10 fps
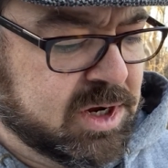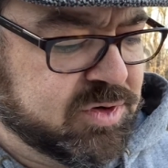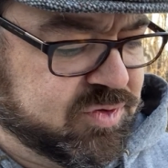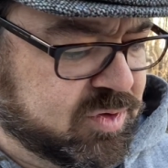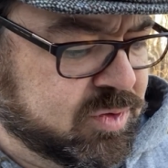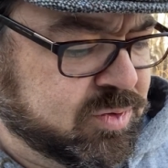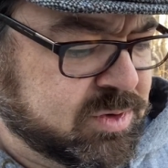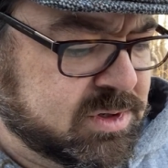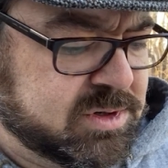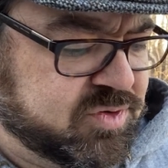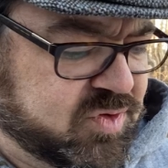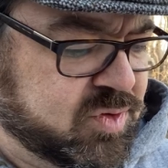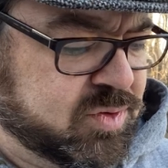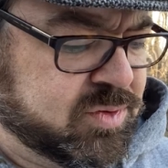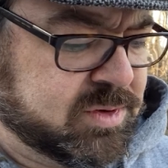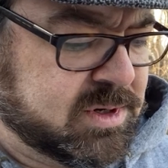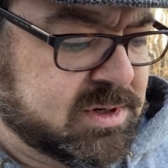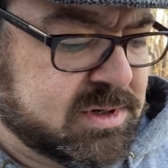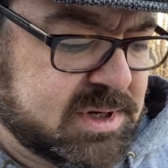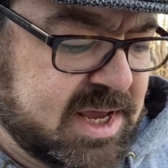Droon! Droon!
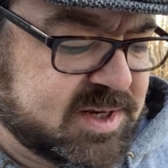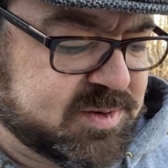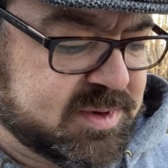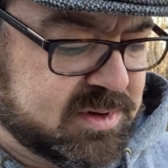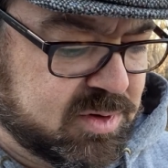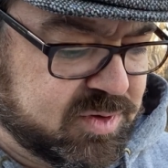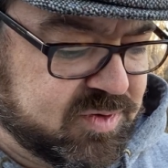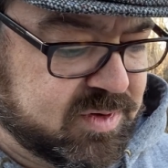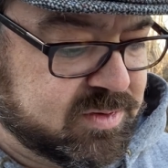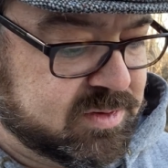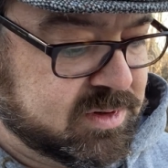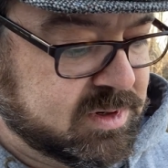Gasped Lord Droon.